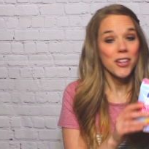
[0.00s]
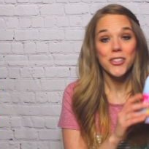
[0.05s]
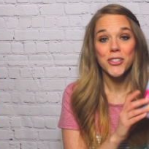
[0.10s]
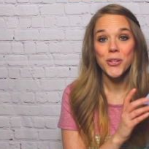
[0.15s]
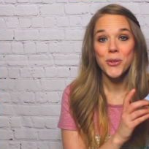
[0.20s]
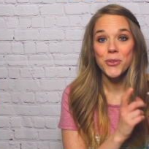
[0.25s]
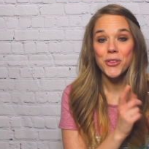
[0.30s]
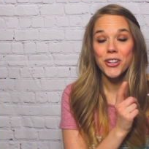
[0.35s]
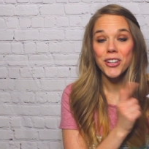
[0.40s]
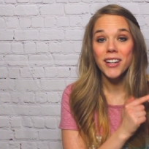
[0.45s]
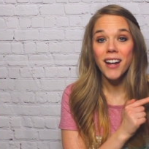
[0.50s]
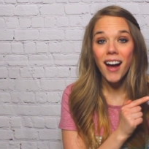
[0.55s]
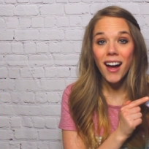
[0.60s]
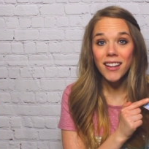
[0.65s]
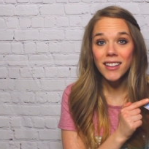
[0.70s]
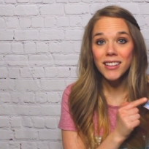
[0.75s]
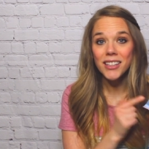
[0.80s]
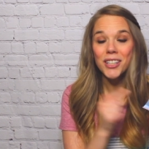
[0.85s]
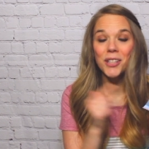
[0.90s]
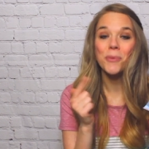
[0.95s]
So they're
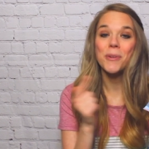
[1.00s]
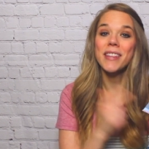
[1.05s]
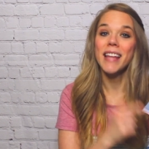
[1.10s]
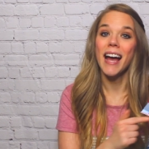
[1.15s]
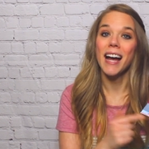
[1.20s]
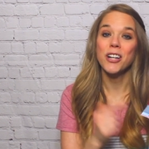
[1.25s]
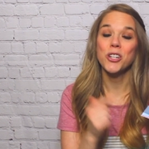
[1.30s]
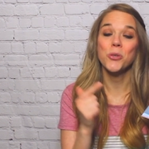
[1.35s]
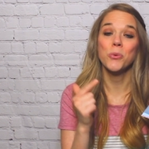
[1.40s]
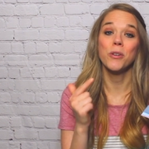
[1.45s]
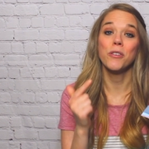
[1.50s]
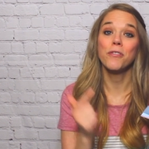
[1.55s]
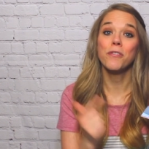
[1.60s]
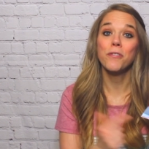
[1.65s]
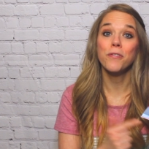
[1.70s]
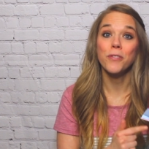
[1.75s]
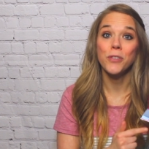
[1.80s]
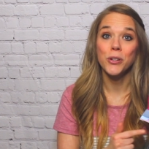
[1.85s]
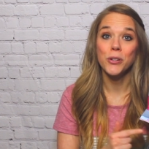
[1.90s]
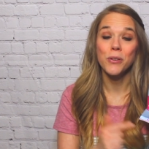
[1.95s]
colored with actual
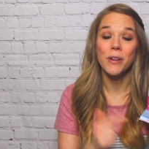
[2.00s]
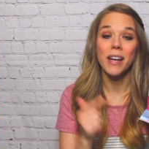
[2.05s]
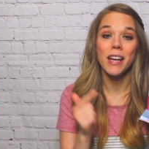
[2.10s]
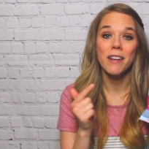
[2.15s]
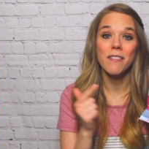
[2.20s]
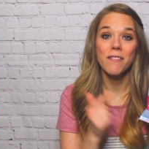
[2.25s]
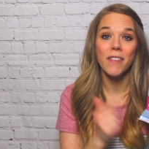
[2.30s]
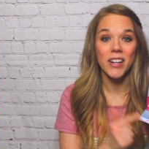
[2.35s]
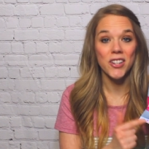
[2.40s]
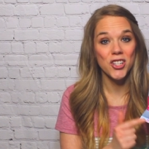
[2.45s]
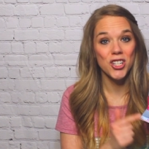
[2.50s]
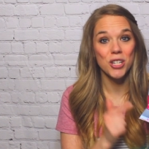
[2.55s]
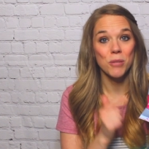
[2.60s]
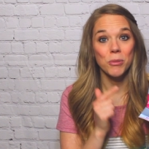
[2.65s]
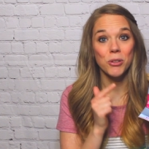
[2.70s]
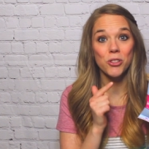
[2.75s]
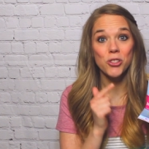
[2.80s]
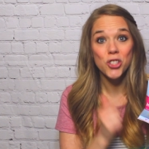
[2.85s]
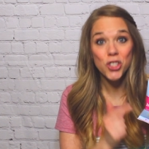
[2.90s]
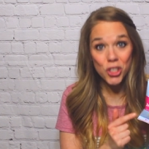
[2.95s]
fruit and
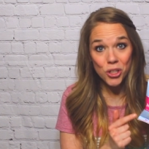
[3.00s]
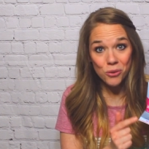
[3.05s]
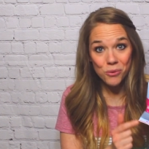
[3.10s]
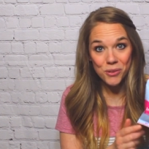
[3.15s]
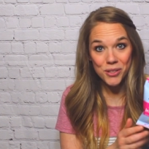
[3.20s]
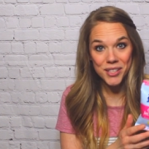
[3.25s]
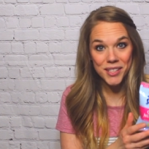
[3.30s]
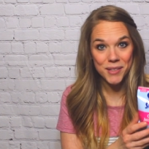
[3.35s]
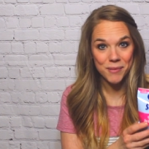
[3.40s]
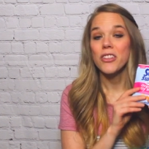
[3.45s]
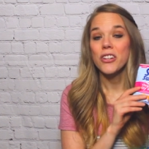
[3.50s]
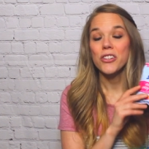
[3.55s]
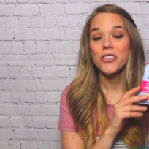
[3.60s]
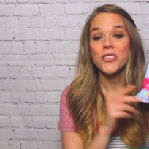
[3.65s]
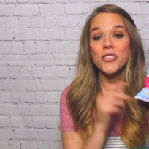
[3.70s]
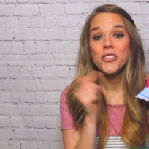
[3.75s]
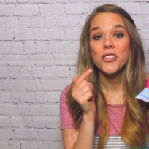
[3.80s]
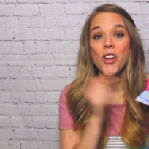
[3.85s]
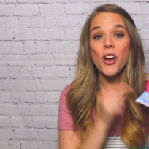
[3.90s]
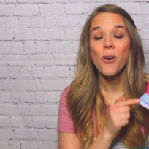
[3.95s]
vegetable juice.
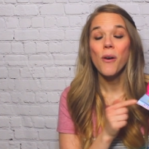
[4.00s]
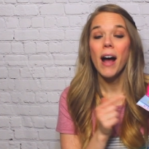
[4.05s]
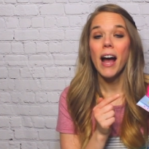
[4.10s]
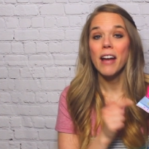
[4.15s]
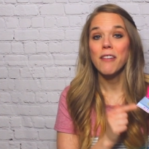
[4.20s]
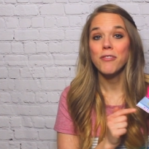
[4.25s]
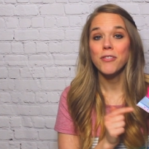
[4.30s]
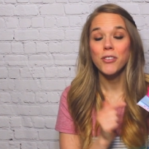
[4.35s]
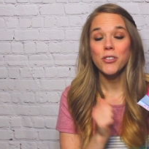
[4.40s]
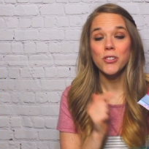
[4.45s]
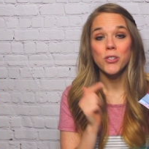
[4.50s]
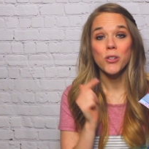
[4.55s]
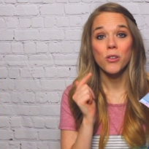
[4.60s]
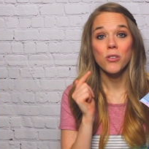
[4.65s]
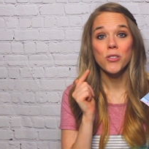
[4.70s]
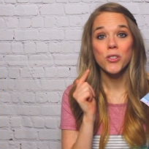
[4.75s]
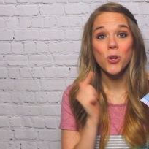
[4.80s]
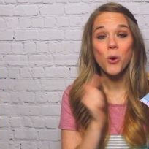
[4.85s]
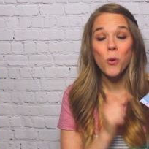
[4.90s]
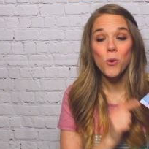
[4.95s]
There's no high
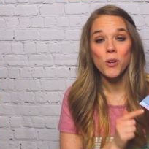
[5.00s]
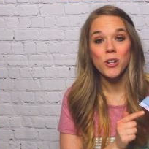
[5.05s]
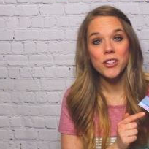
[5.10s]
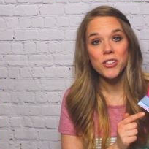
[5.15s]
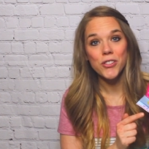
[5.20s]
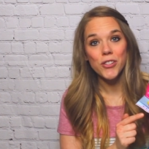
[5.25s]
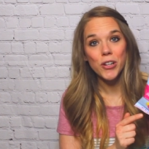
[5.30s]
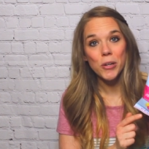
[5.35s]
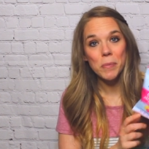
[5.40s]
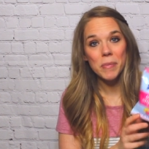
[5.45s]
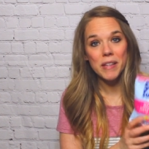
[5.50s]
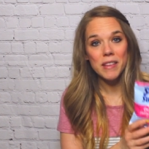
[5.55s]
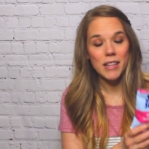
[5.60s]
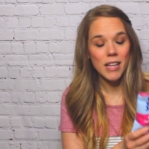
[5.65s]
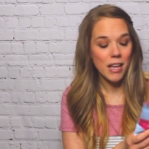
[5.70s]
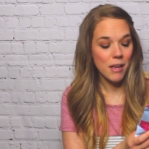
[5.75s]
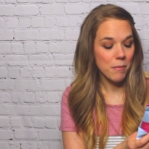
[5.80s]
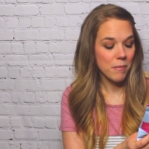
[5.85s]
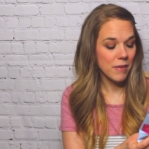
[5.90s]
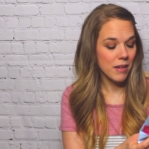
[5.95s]
fructose corn syrup in
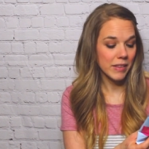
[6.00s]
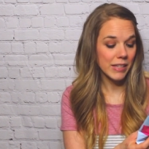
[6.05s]
them.